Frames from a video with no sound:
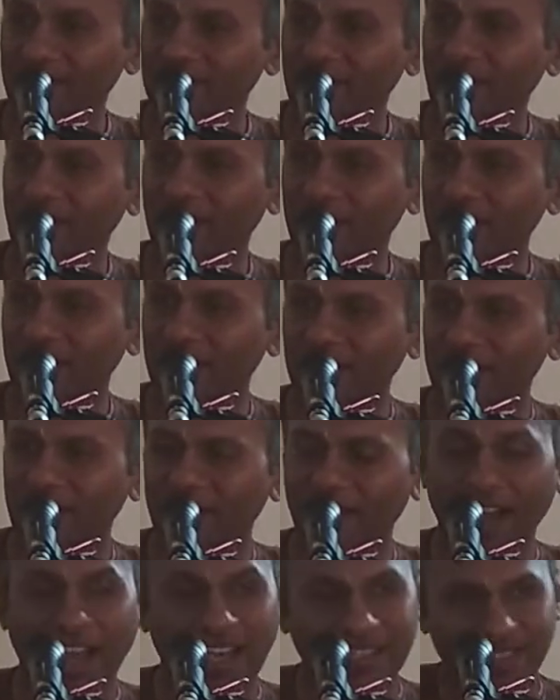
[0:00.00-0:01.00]
that's all.
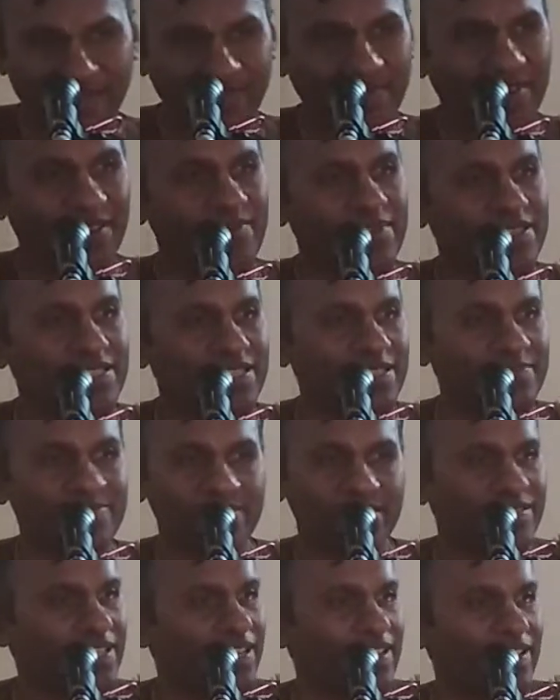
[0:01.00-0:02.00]
Ask him to come and sleep
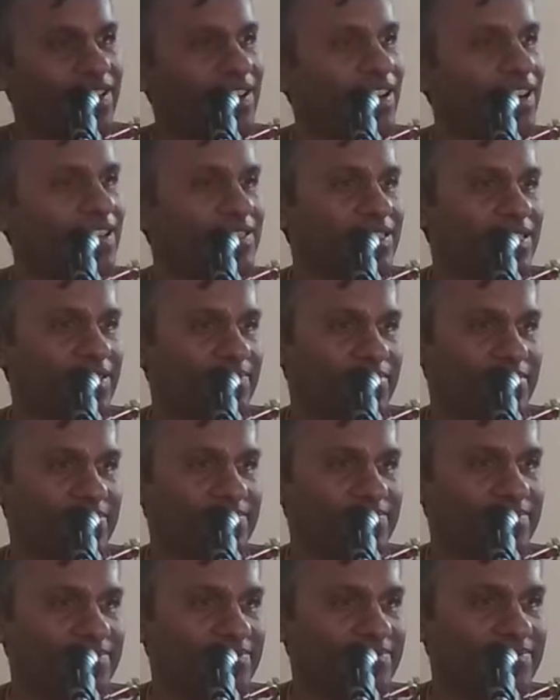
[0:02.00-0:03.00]
inside, he cannot sleep.
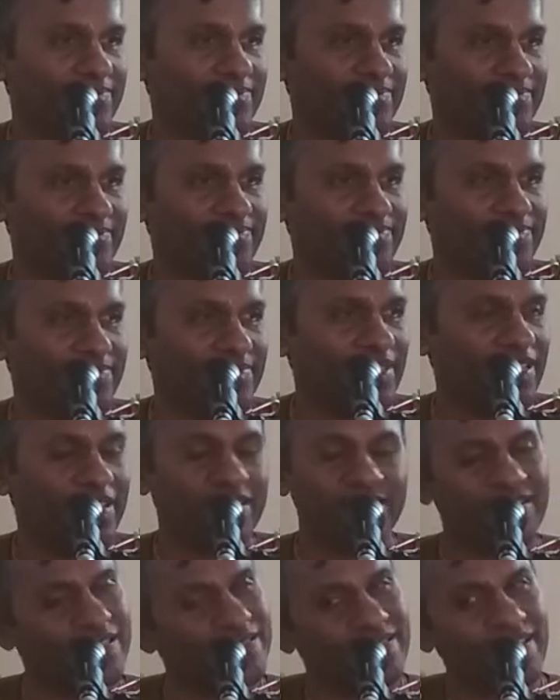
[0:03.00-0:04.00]
He
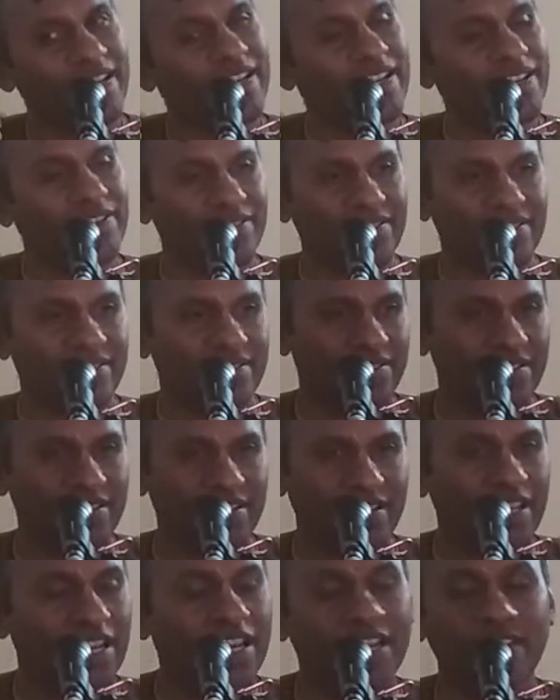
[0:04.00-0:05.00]
is just conditioned.
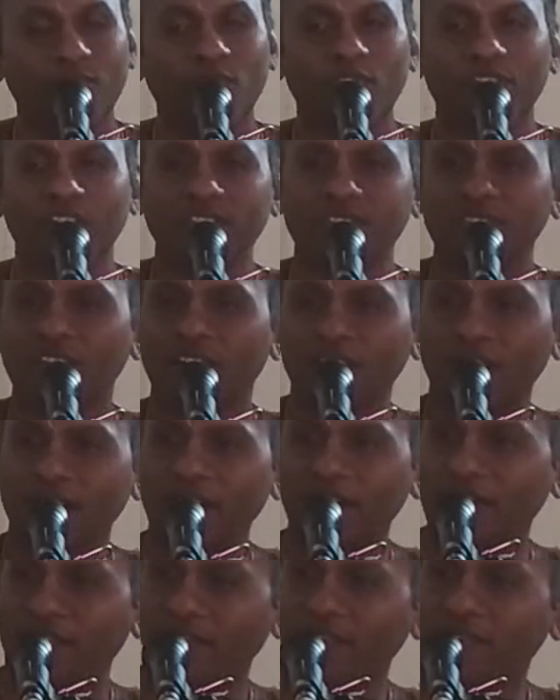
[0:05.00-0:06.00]
A devotee is not
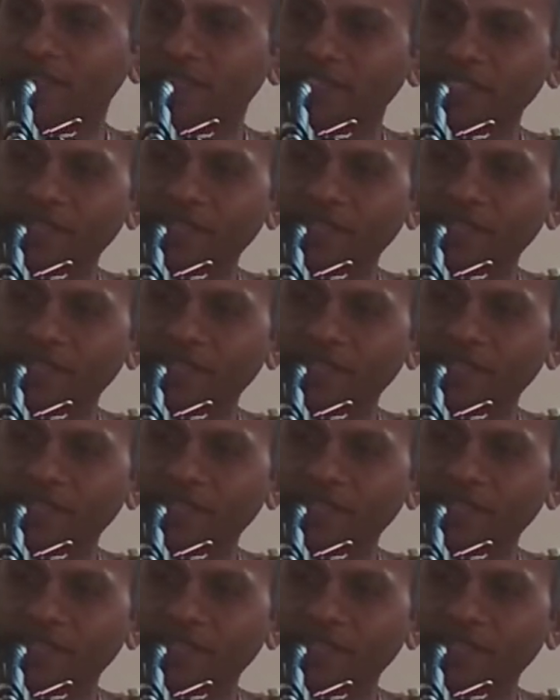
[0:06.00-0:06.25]
conditioned to